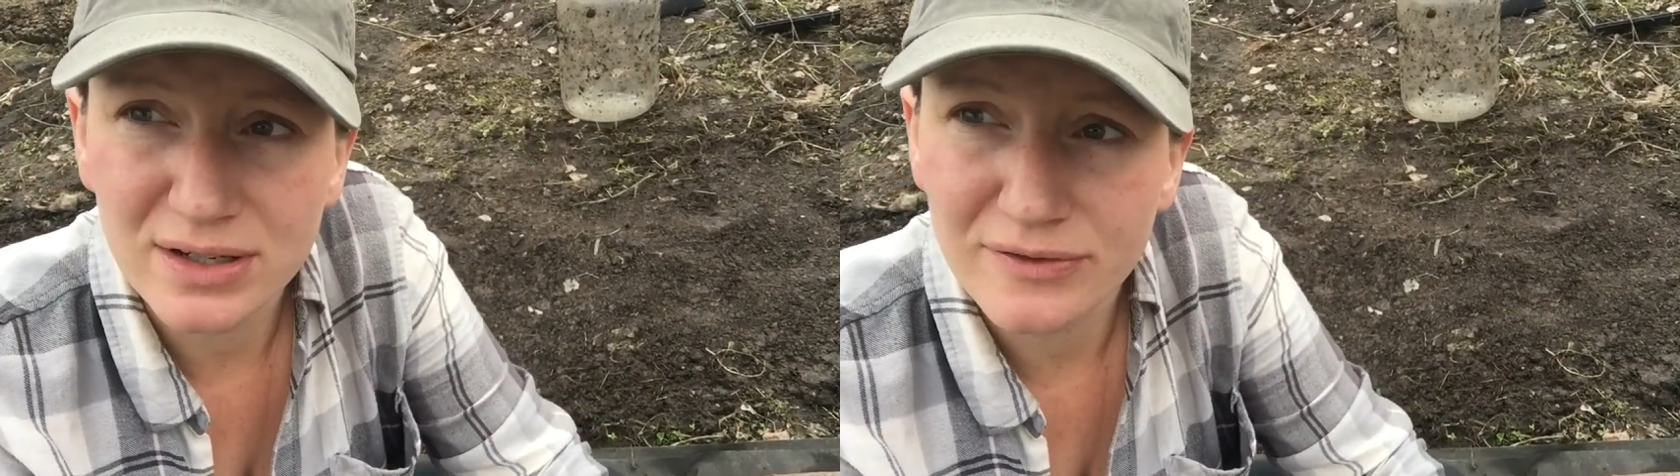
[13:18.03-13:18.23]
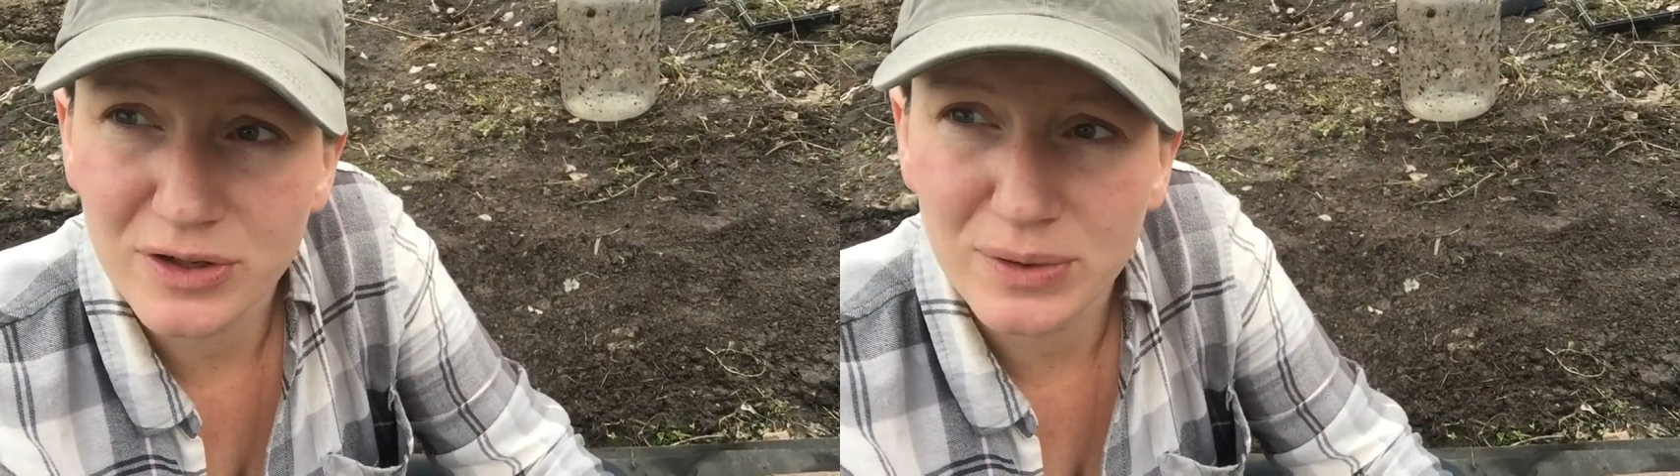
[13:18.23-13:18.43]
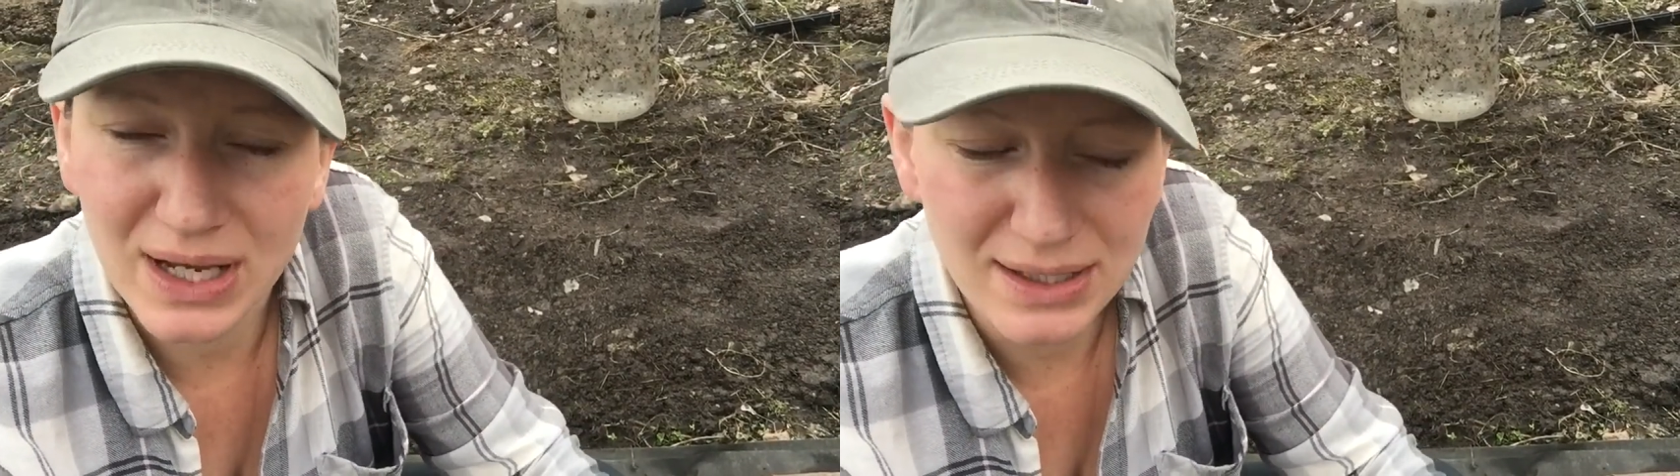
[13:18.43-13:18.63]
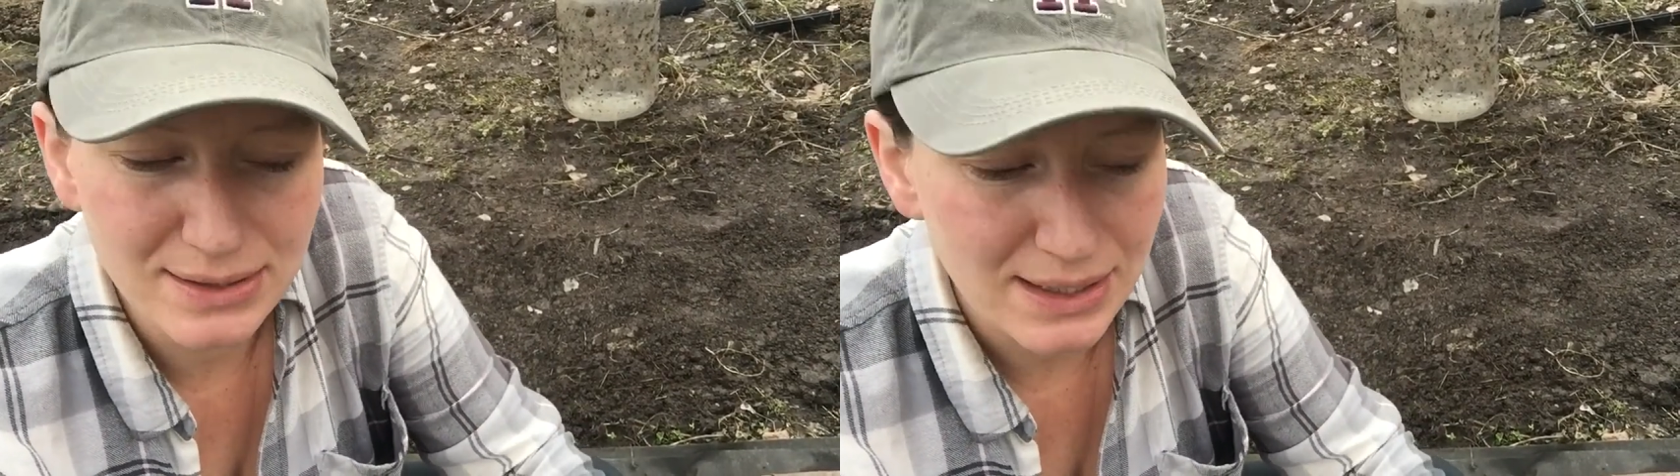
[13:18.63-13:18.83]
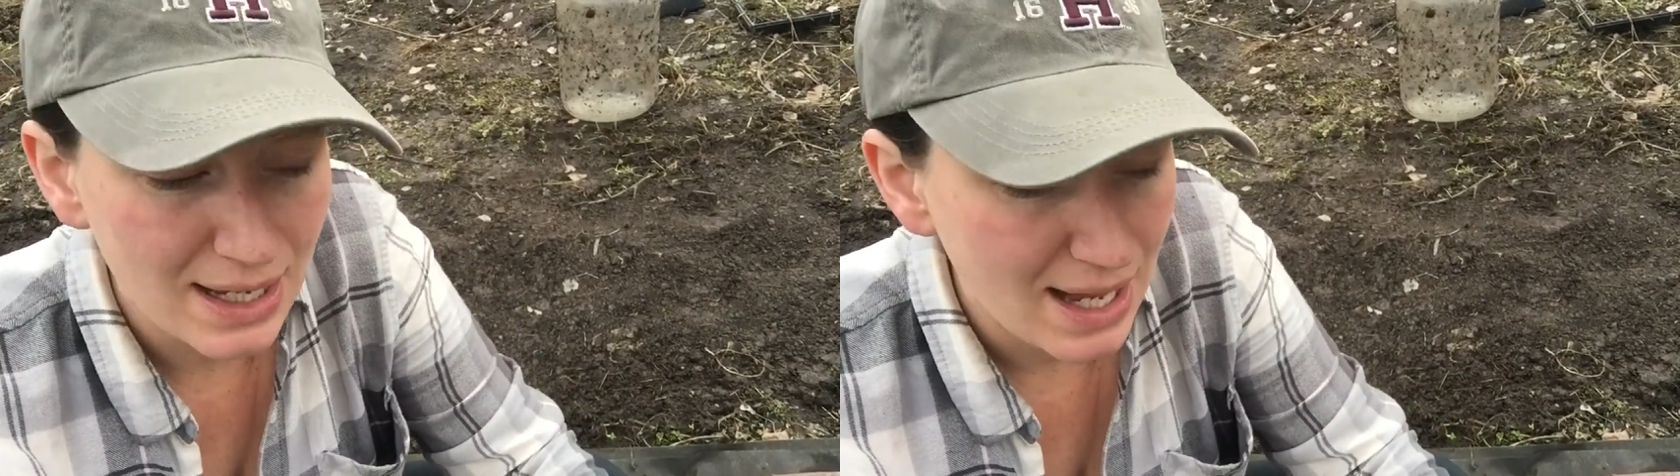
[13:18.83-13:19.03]
in a few
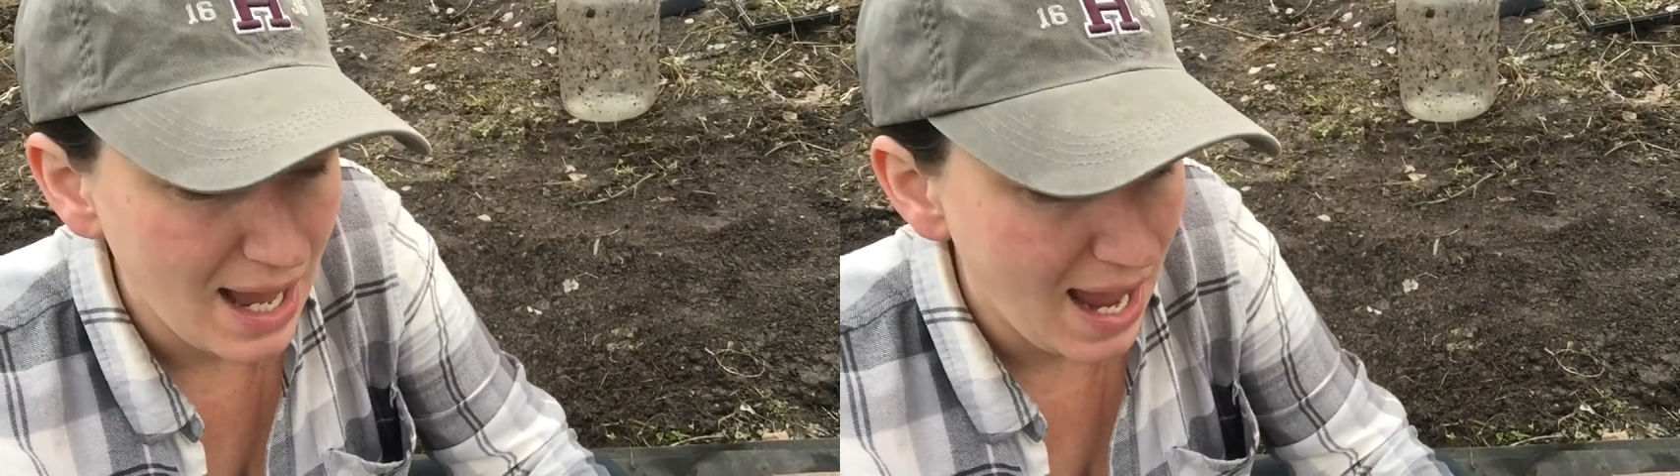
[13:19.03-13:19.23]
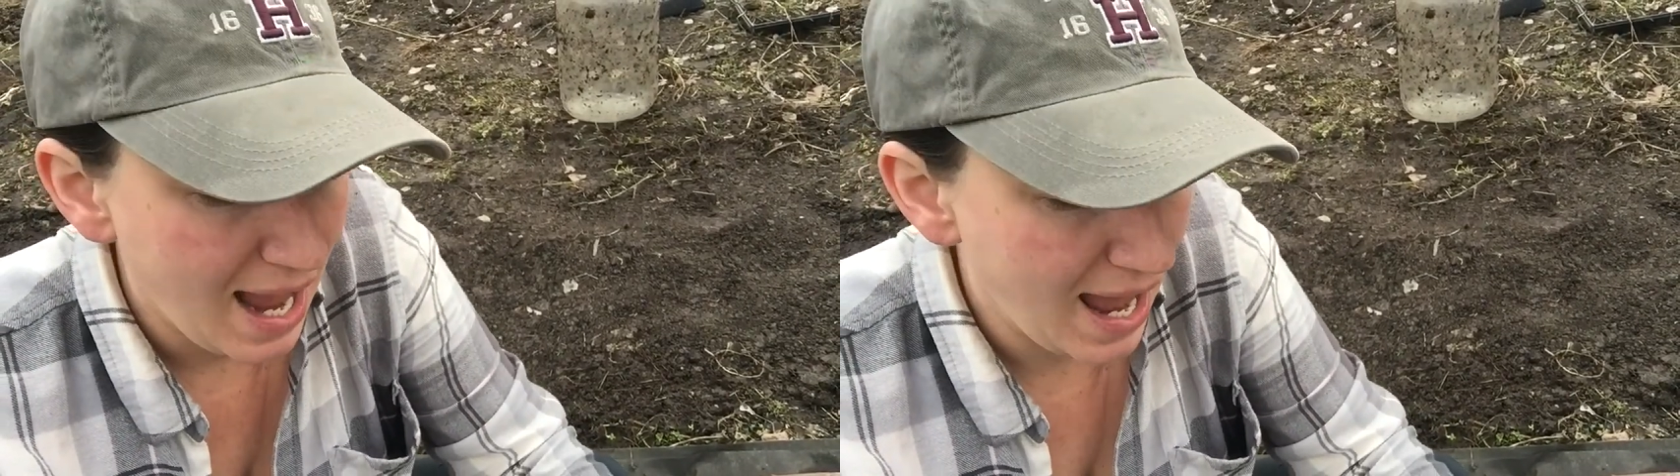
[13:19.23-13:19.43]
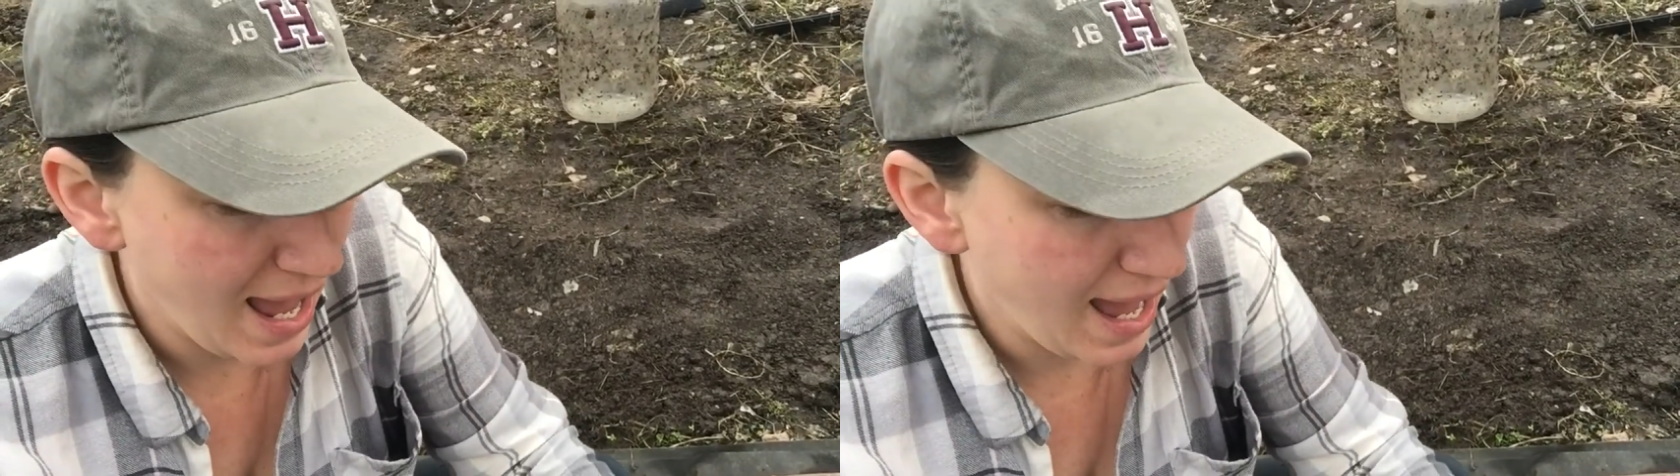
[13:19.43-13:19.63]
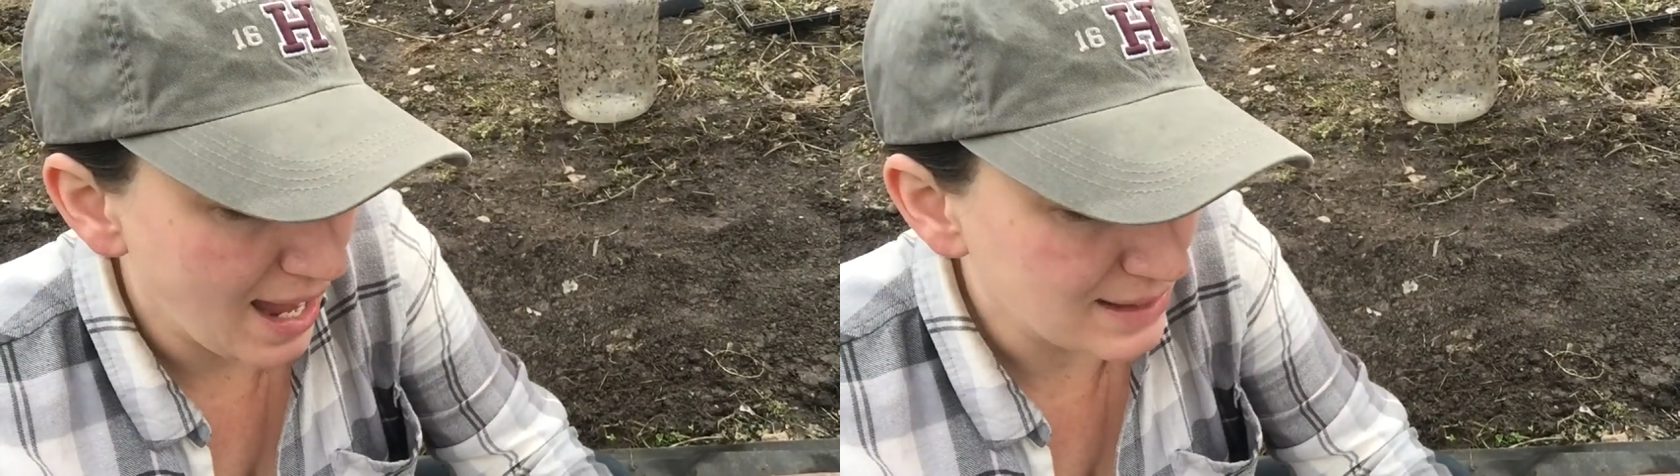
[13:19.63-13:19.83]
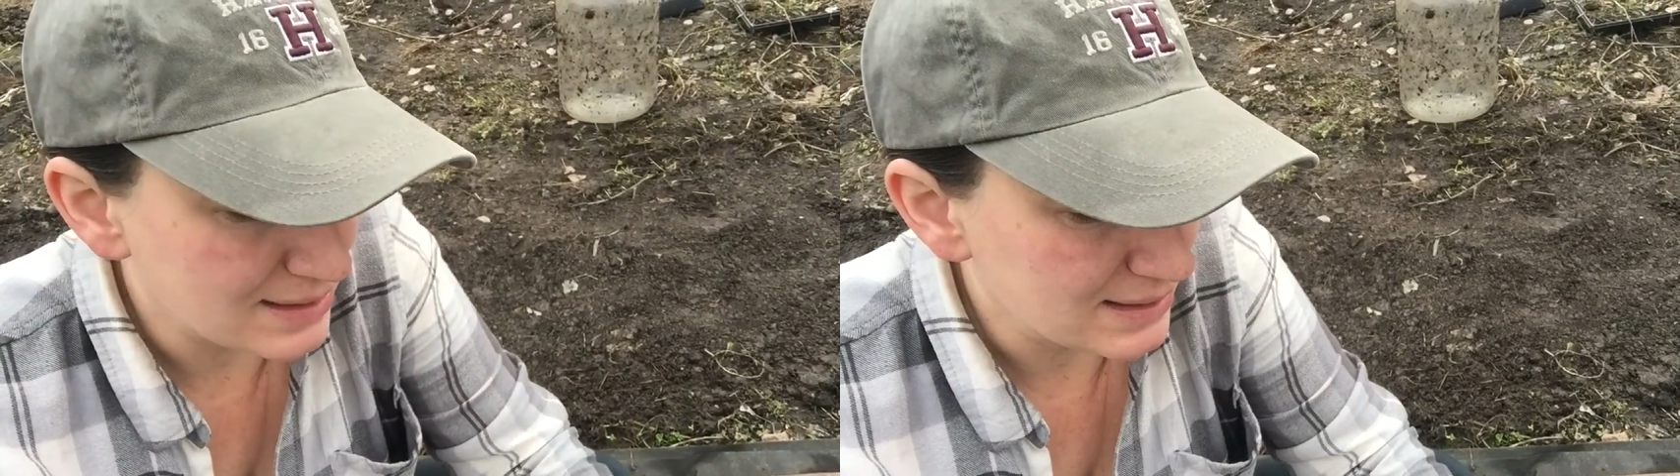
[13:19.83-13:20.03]
days.
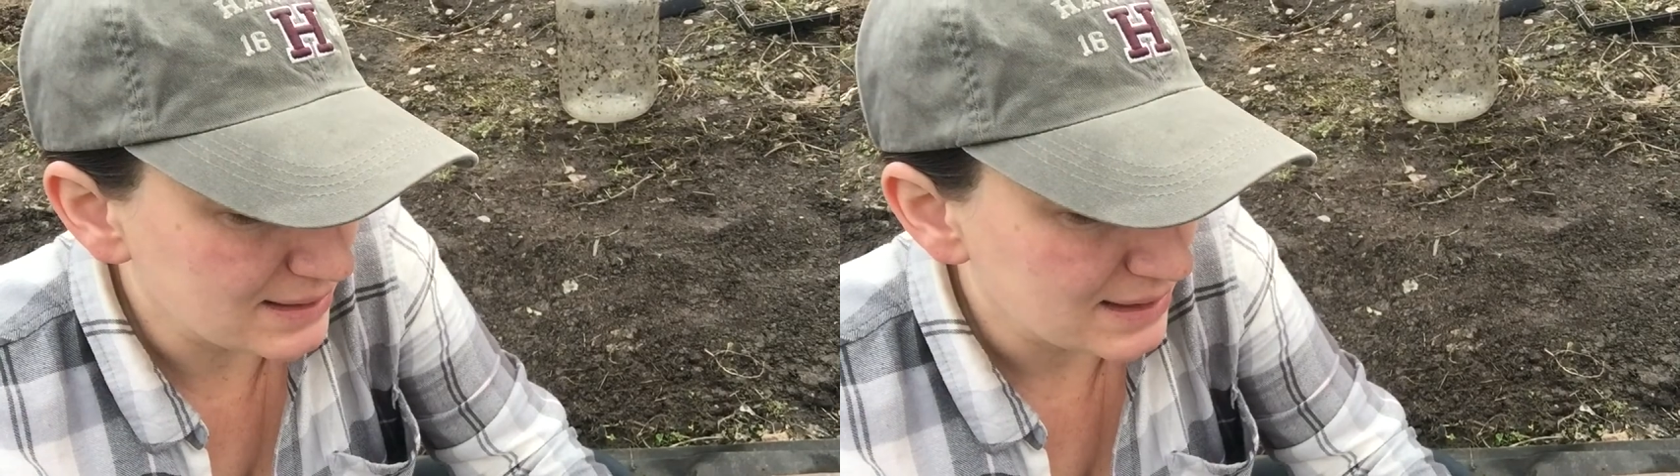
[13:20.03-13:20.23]
And